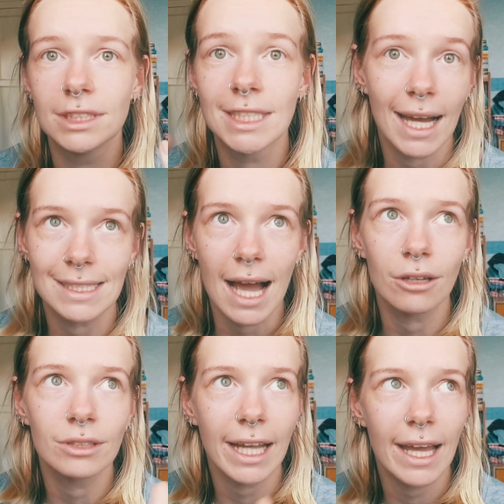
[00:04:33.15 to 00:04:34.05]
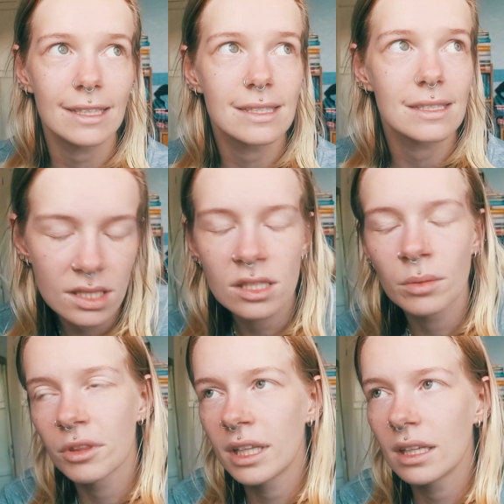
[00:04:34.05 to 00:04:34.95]
die down, I guess.
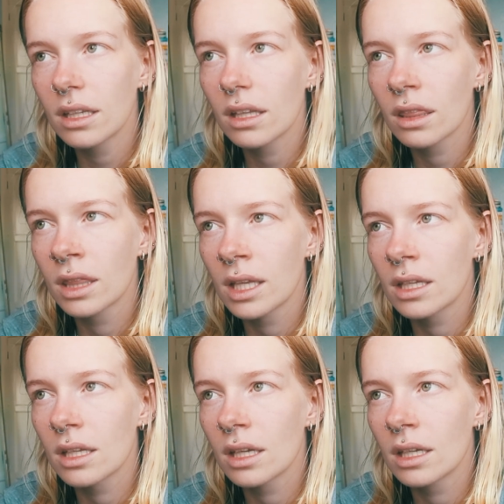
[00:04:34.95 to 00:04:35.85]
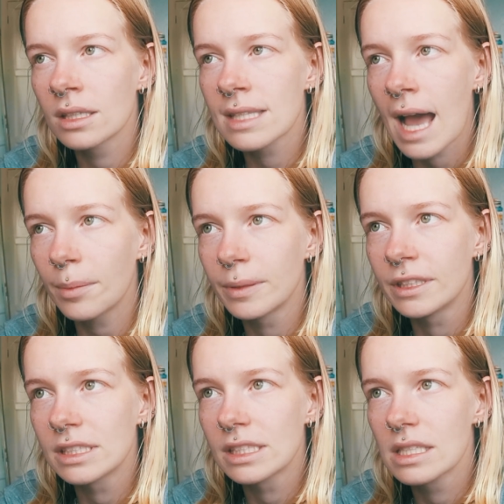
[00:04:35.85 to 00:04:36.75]
Something that has
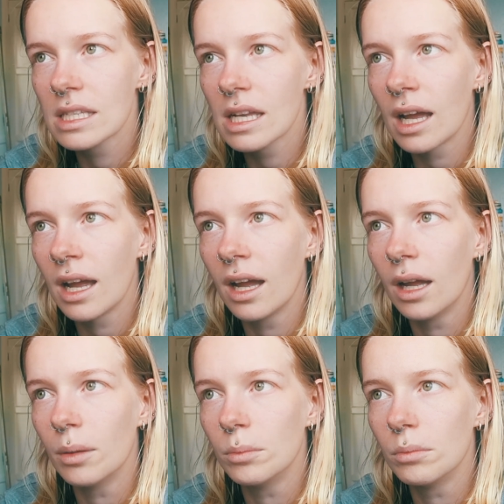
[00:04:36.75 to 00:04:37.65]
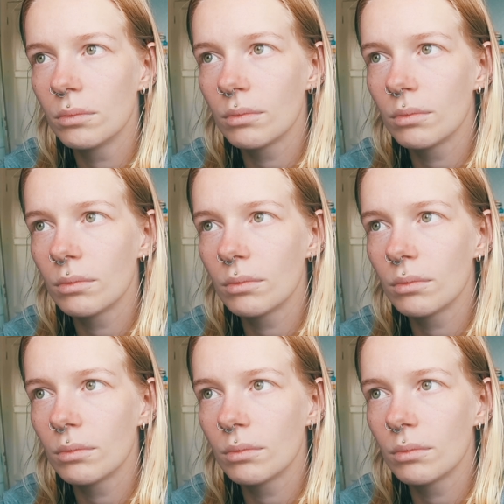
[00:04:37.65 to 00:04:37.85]
happened um,